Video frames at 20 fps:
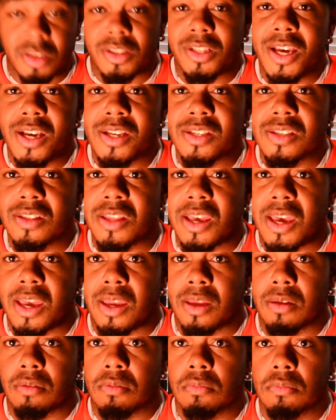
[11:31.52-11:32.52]
less
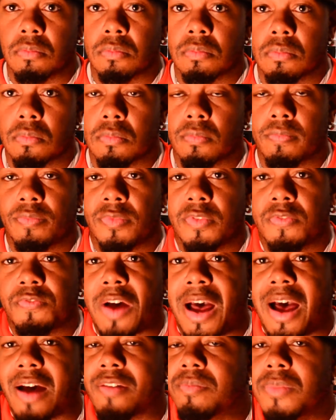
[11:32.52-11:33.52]
than
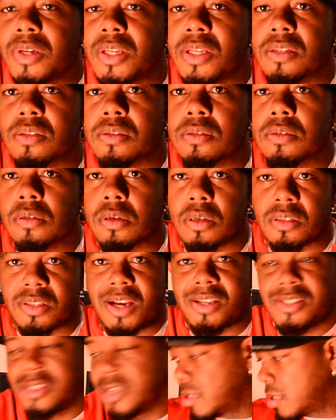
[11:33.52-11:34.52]
5 minutes, because
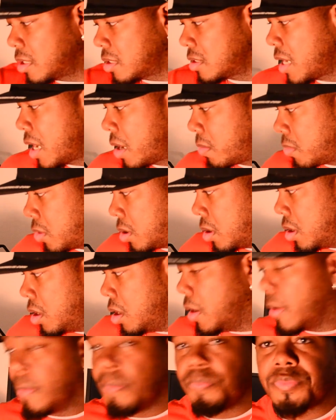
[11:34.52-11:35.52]
I set the timer
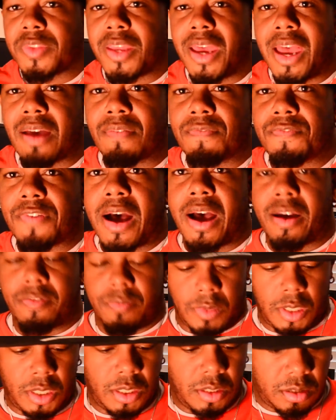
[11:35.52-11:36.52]
at 5
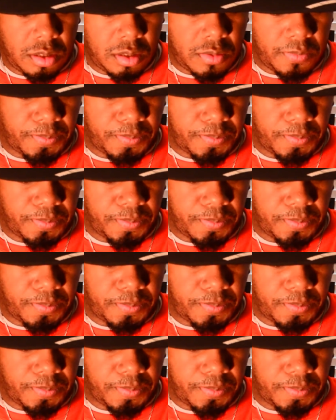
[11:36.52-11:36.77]
minutes.